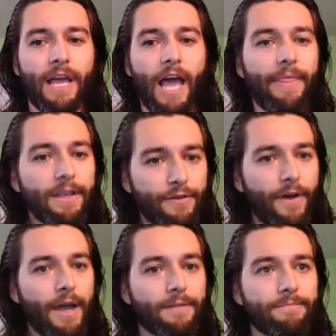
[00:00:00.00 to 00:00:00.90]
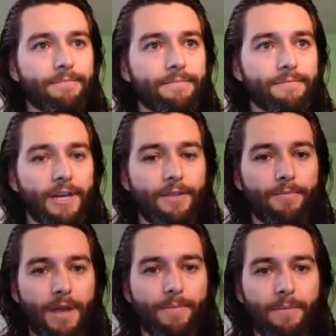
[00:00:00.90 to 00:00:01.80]
And that's fine, right? There
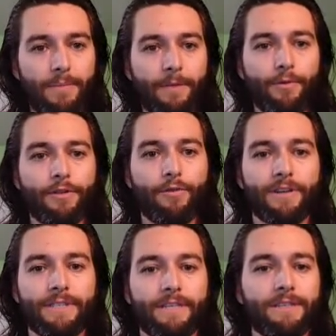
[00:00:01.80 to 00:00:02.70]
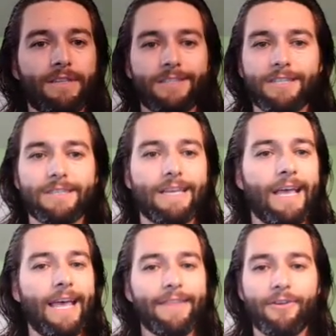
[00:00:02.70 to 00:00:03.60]
might be people at your organizations that just,
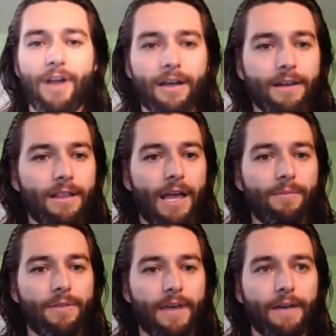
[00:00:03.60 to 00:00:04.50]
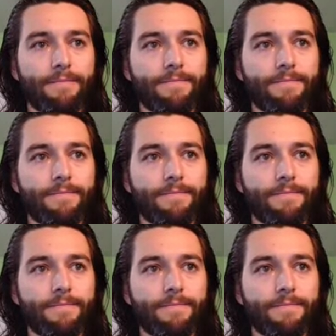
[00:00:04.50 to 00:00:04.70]
they're not going to align with that.